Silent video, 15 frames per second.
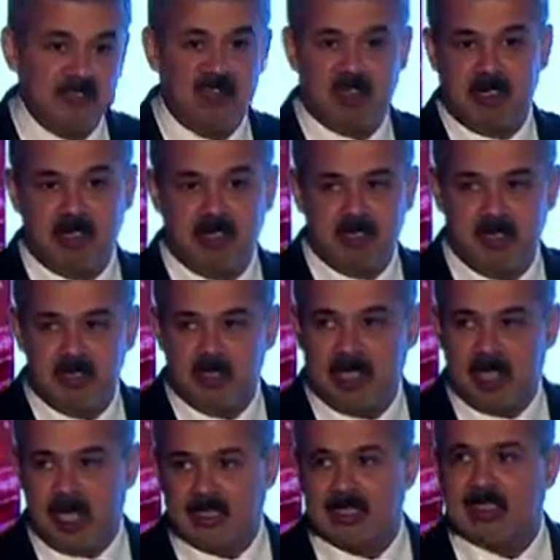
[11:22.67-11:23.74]
world
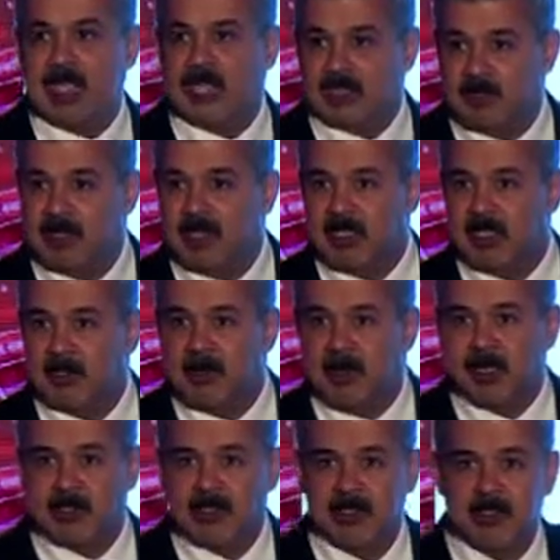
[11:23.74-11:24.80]
as it has been in the
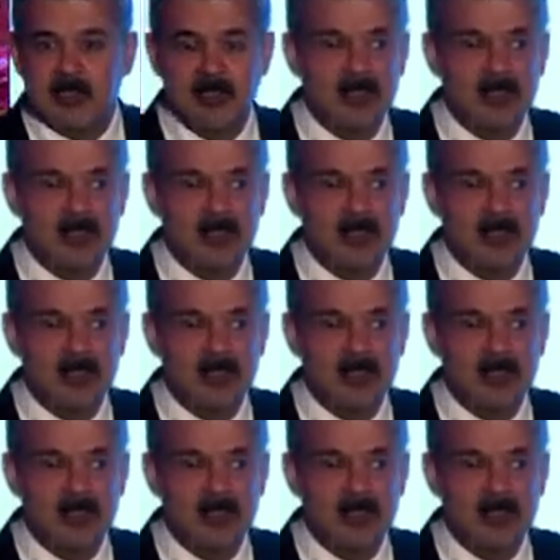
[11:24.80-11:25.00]
past,